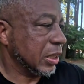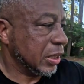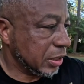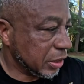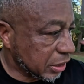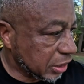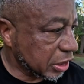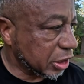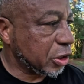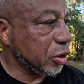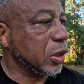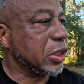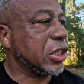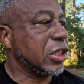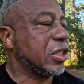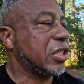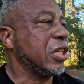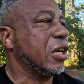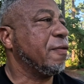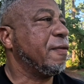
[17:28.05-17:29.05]
You can do it
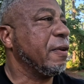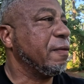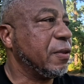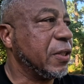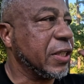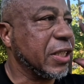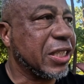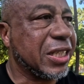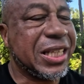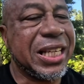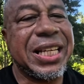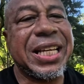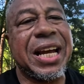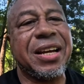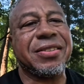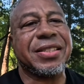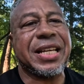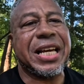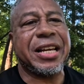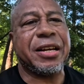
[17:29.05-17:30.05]
yourself if you just think
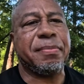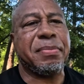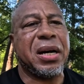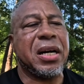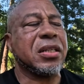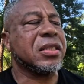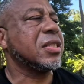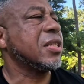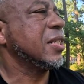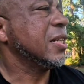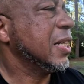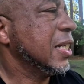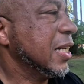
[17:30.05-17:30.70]
outside the box.